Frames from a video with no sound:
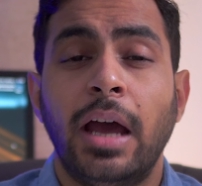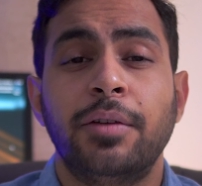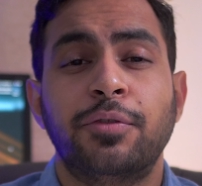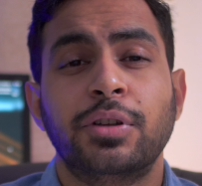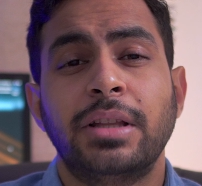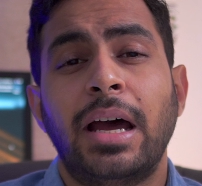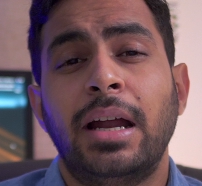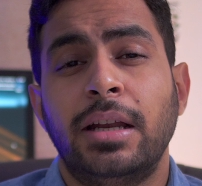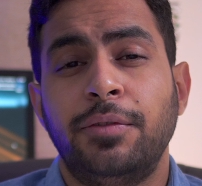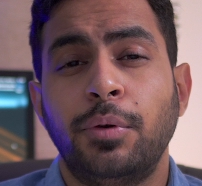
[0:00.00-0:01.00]
And for
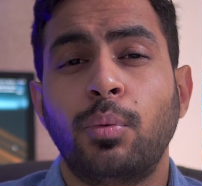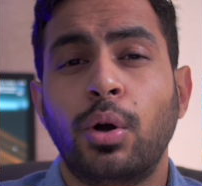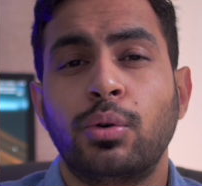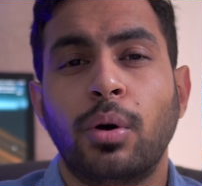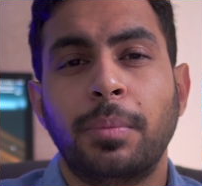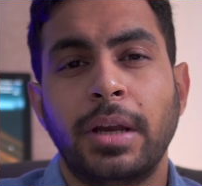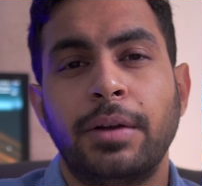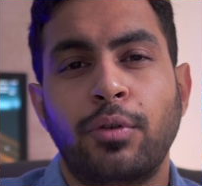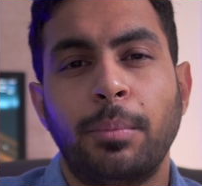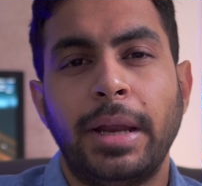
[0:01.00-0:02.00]
that, if you want to
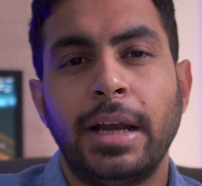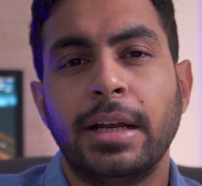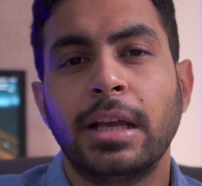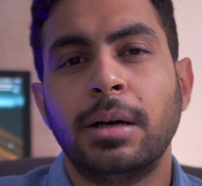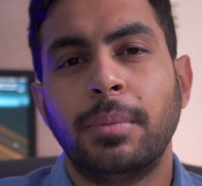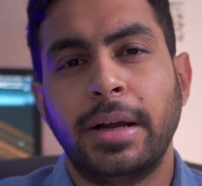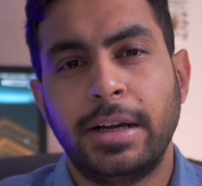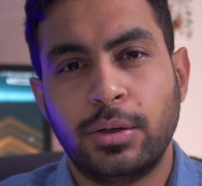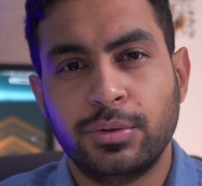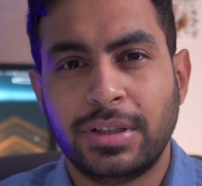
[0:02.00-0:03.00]
upgrade from
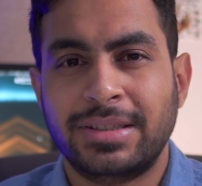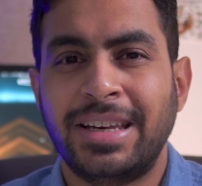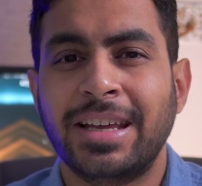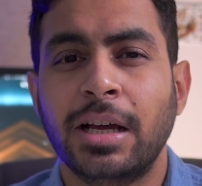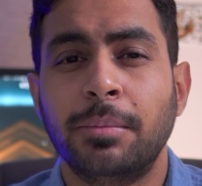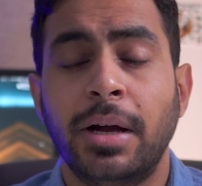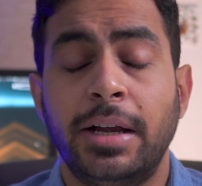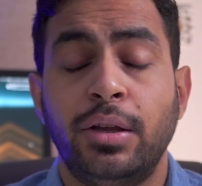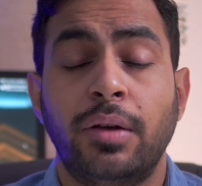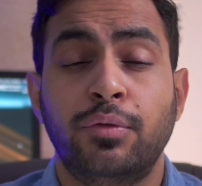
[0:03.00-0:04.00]
8GB to
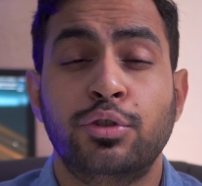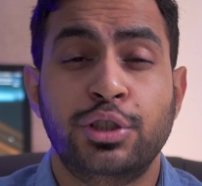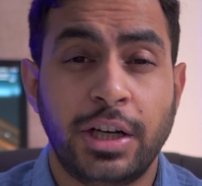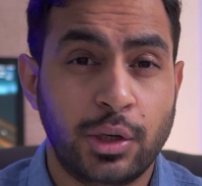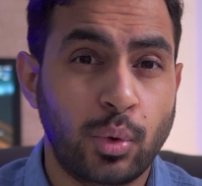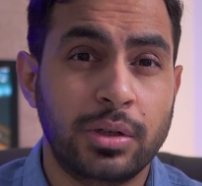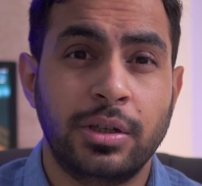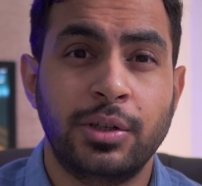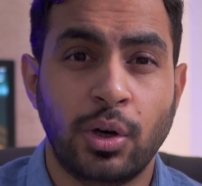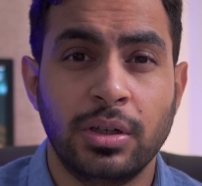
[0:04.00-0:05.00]
16GB, you have to shed
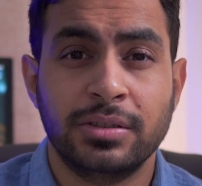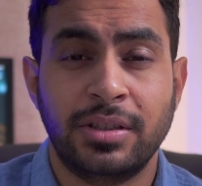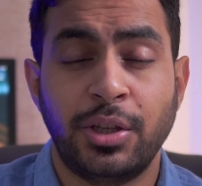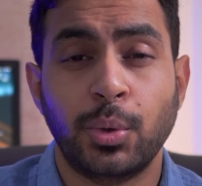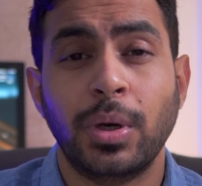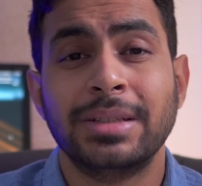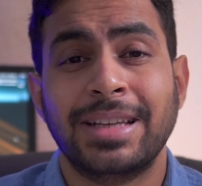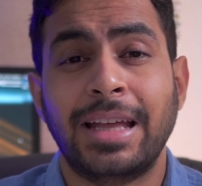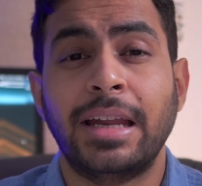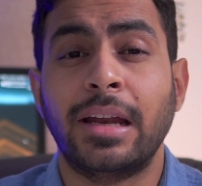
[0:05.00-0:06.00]
$200 in US,
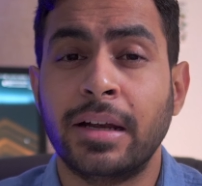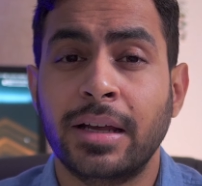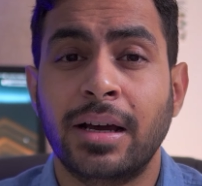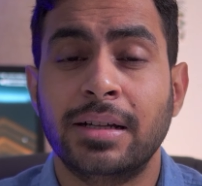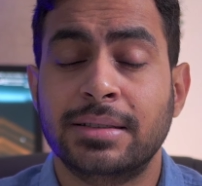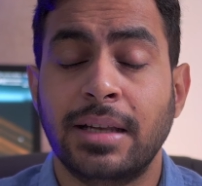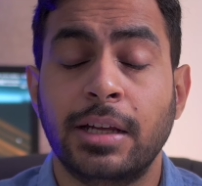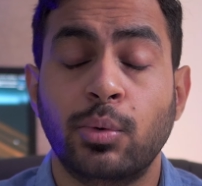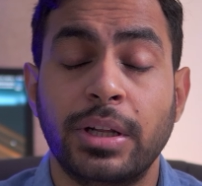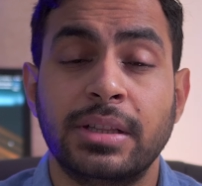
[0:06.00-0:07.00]
and in India, it's like
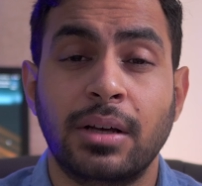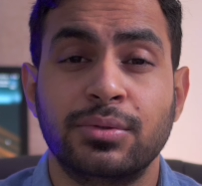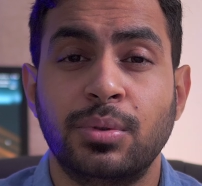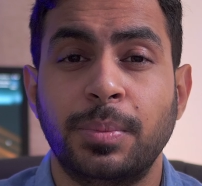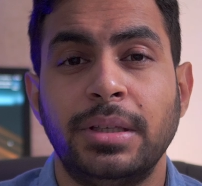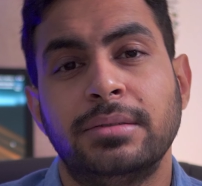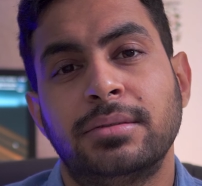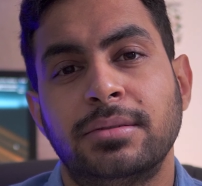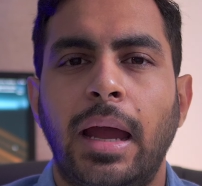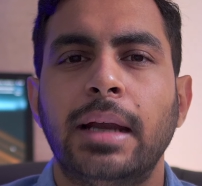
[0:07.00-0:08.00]
20,000
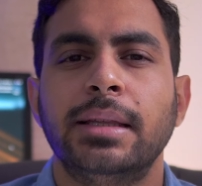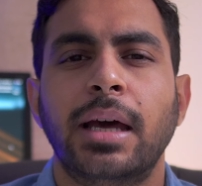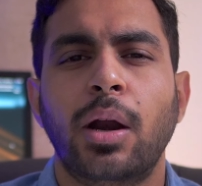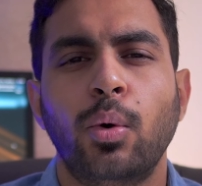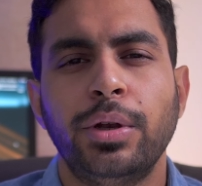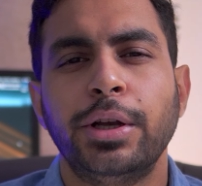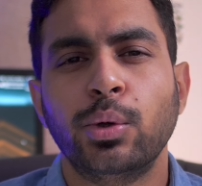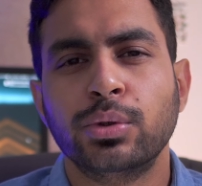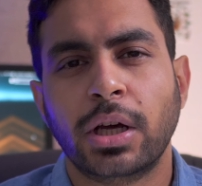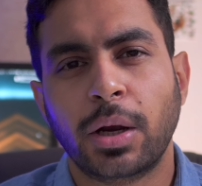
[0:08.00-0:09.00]
rupees. And there are only
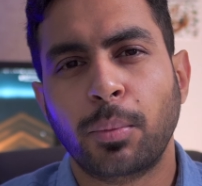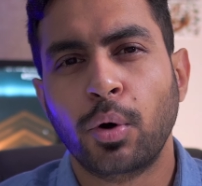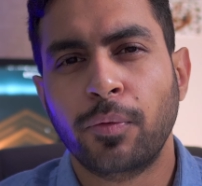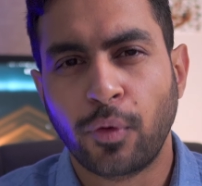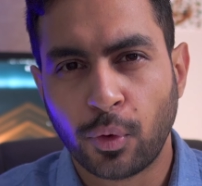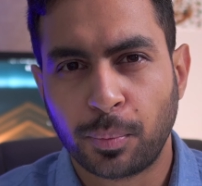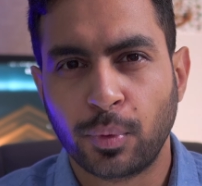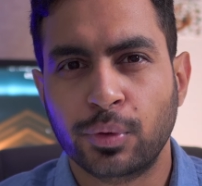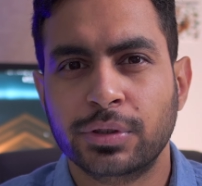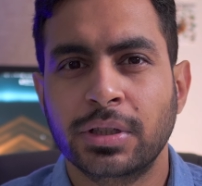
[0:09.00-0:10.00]
two Thunderbolt 4
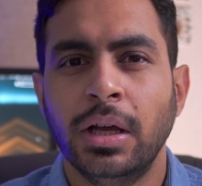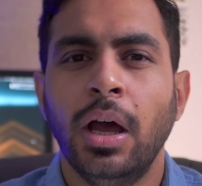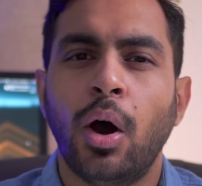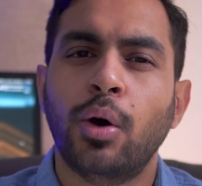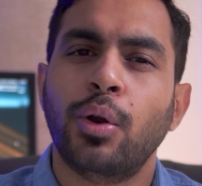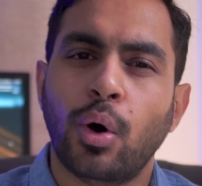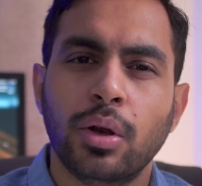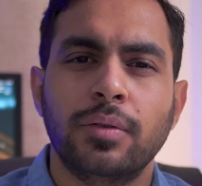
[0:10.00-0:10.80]
ports on all